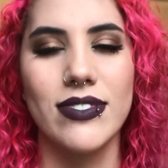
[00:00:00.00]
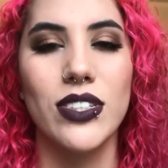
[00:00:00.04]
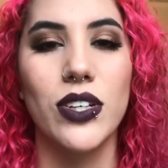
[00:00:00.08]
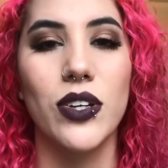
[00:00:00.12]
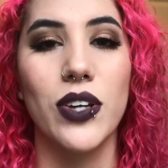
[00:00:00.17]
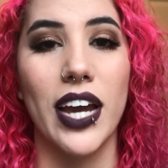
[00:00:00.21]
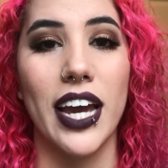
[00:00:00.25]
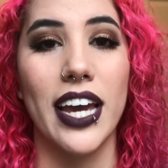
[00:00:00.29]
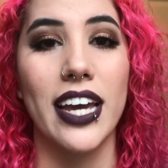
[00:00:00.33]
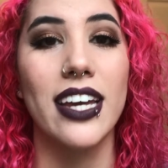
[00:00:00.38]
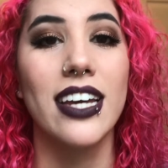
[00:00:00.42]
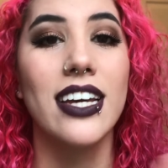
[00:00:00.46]

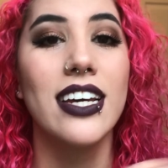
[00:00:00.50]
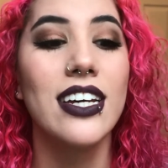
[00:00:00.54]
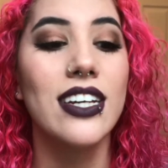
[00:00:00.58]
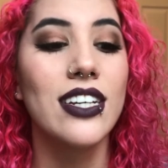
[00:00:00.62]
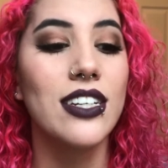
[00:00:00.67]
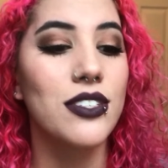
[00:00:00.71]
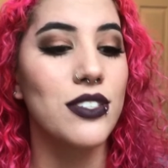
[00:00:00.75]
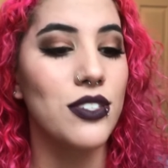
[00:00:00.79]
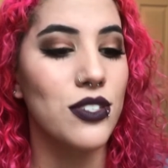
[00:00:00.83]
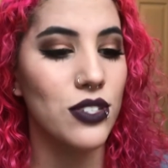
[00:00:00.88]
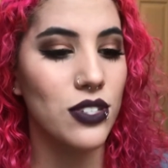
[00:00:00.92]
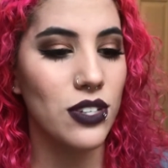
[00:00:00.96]
Okay,
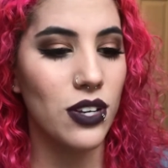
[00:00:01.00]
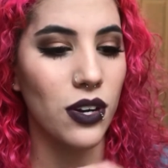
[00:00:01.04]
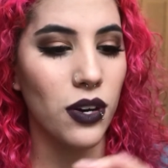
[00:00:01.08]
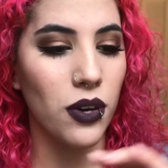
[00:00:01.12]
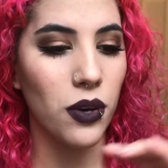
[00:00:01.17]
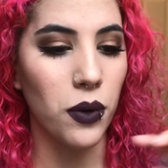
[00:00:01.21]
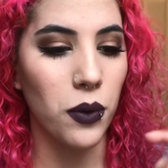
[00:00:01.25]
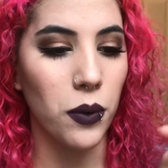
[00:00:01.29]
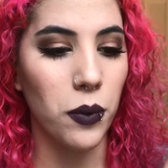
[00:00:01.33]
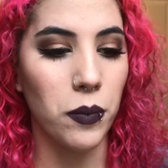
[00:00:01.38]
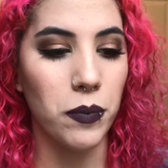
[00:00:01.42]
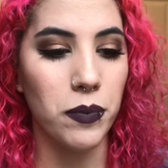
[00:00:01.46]

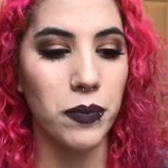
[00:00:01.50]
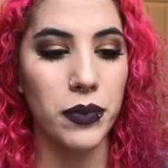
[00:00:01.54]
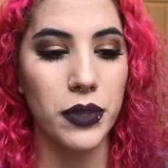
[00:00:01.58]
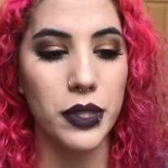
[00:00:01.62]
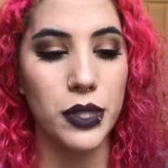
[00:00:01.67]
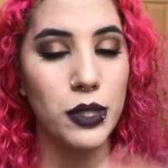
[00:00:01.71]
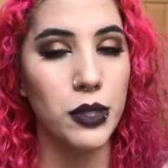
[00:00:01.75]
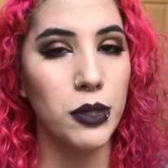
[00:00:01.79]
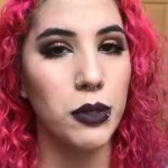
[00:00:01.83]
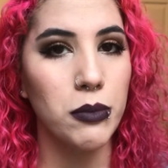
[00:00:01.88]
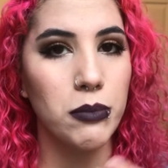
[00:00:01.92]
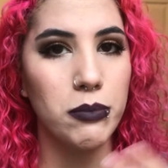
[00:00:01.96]
so
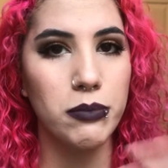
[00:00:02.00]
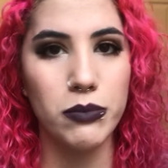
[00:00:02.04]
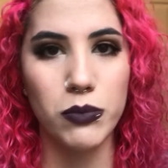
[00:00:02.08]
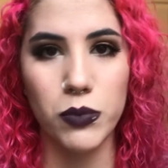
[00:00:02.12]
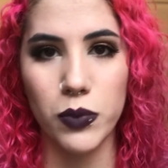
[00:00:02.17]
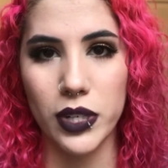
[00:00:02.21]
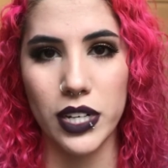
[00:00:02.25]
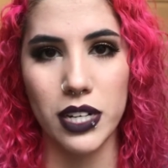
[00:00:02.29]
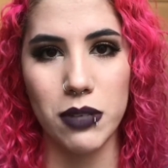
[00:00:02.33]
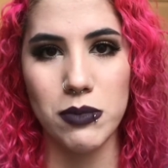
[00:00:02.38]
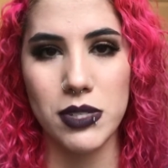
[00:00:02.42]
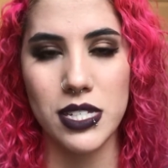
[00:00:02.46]
to
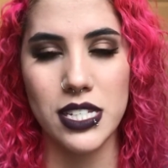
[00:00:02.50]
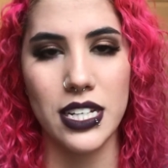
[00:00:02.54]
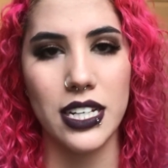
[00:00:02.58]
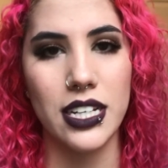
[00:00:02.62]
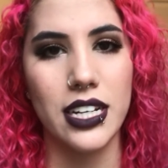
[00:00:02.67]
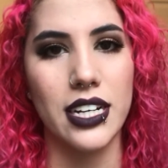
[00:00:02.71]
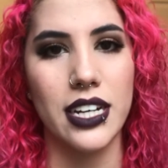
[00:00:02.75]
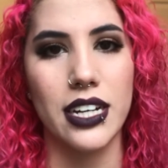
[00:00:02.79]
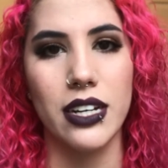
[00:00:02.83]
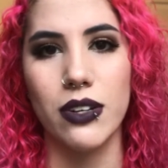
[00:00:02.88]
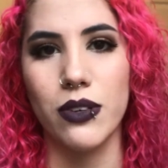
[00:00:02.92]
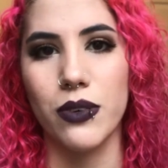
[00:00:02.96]
when I'm
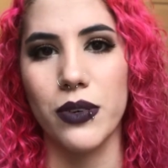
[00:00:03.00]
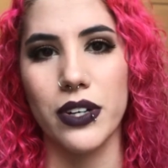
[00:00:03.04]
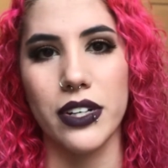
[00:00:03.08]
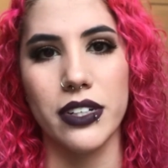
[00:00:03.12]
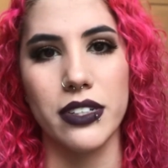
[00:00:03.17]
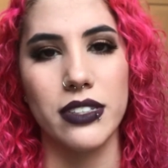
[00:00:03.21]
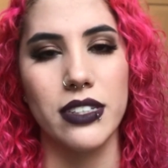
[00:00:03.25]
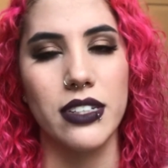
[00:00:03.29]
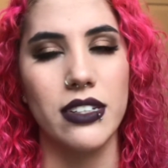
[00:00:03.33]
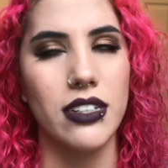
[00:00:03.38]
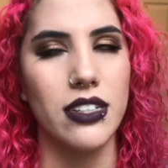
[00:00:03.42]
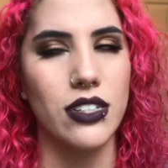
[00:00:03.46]
sick now
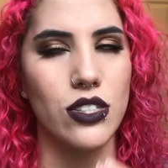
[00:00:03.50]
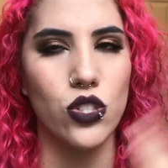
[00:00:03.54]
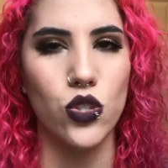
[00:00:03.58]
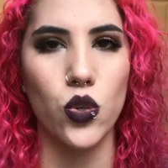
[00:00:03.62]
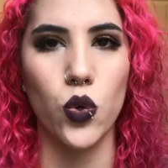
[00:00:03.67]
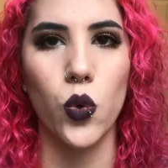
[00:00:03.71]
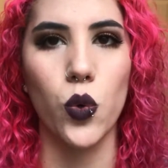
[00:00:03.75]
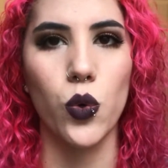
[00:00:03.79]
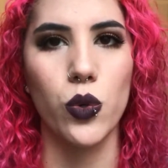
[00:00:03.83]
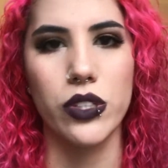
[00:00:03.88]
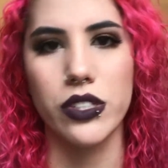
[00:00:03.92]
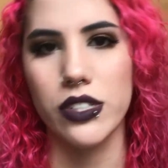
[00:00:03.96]
or it's
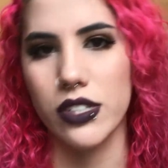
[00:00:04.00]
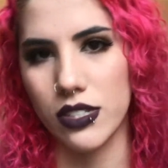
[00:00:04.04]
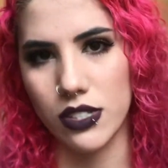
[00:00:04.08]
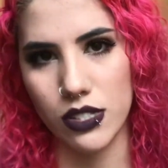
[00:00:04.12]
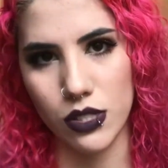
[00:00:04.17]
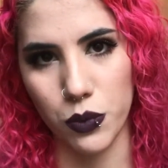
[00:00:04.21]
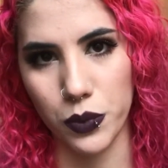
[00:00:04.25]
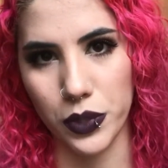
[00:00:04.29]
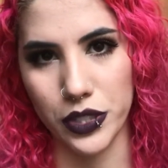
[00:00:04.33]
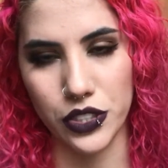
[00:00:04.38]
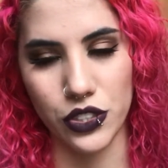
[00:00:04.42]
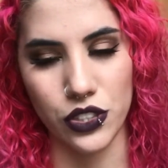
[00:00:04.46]
cold, it's
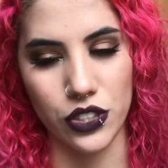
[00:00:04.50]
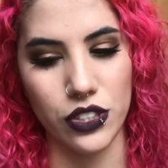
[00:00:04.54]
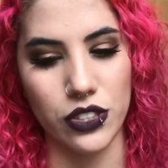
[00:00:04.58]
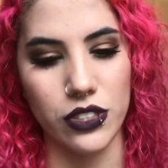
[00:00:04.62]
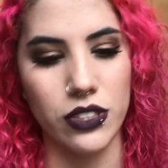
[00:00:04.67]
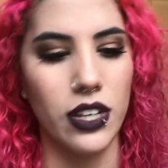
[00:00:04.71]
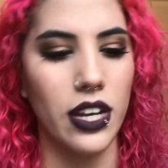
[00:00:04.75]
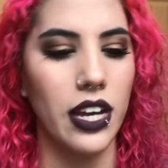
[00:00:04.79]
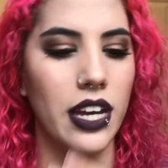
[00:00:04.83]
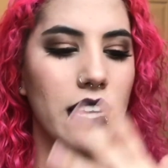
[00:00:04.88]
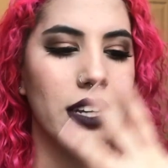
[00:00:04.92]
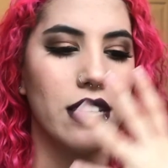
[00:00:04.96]
the winter,
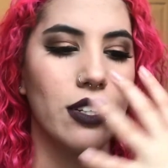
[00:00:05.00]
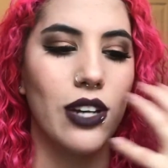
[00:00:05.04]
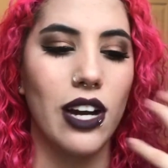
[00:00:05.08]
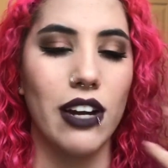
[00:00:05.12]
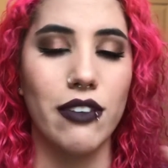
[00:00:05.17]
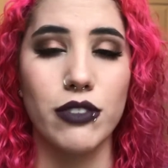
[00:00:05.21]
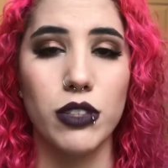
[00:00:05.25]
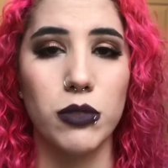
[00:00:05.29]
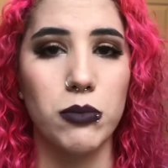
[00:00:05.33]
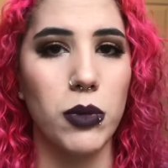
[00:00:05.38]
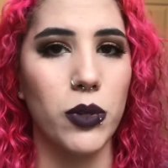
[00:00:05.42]
and you have to